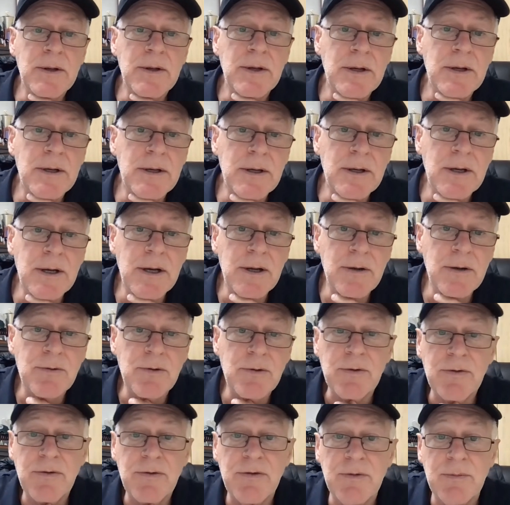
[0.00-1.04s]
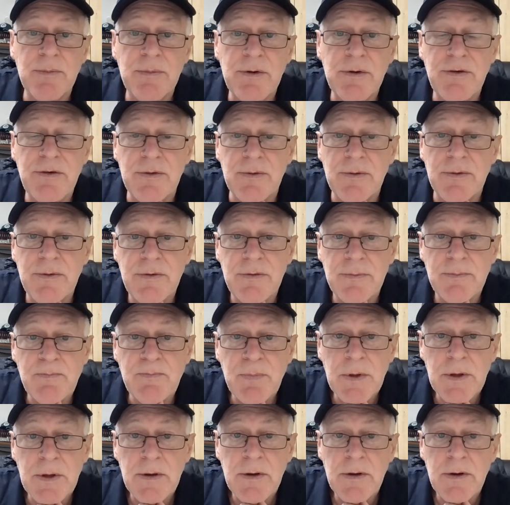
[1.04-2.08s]
100 odd submissions
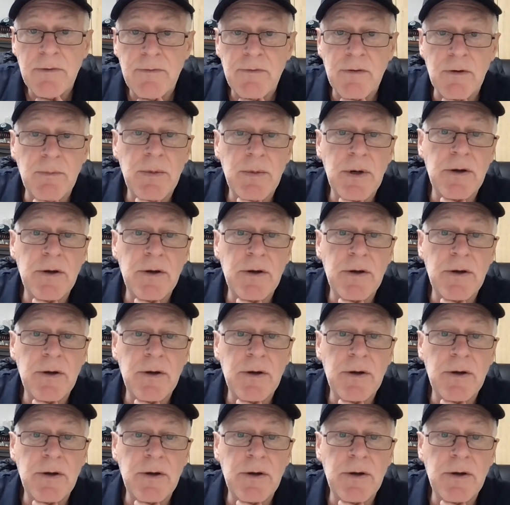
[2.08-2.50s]
from